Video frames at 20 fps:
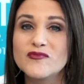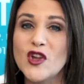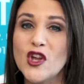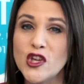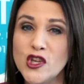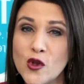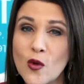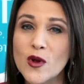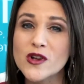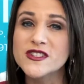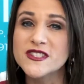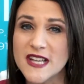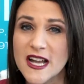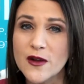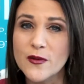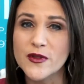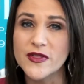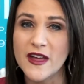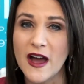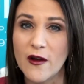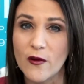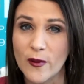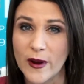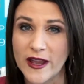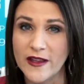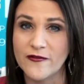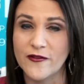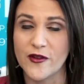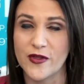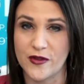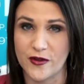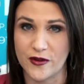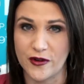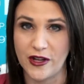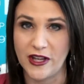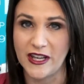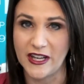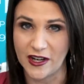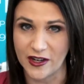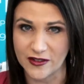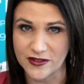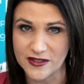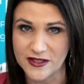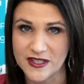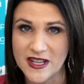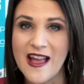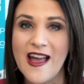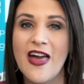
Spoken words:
you are stuck with that rate for 30 years.